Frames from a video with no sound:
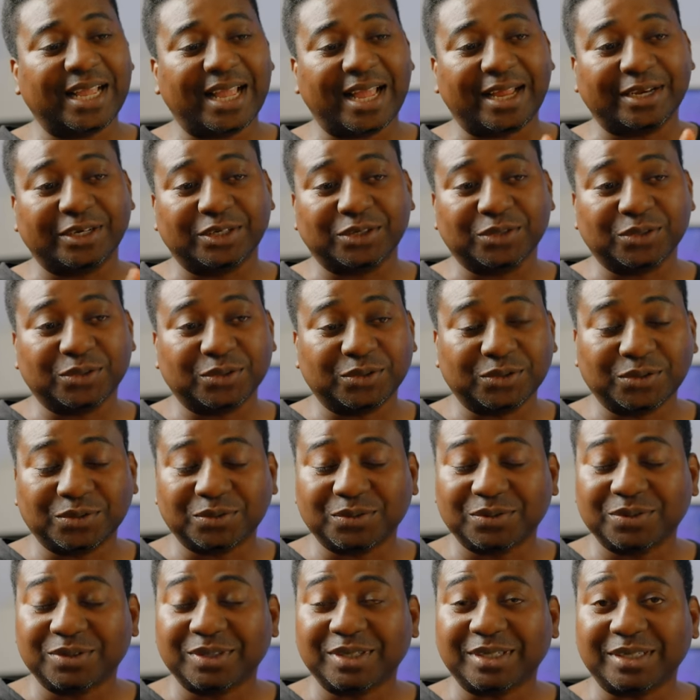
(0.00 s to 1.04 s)
and do
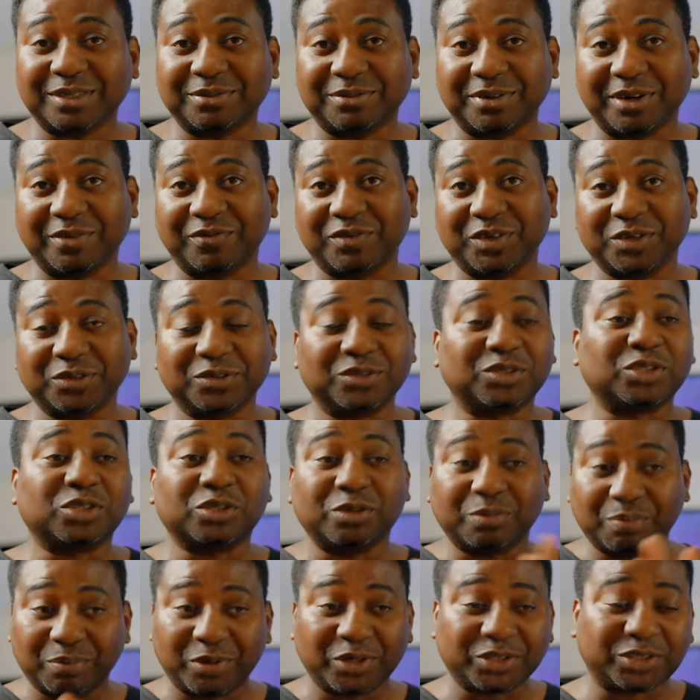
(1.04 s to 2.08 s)

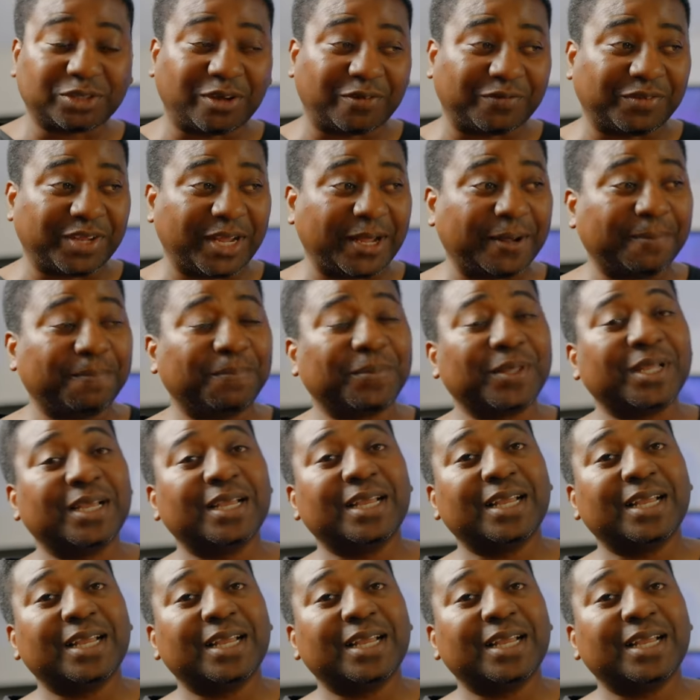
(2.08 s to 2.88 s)
reviews, most of them.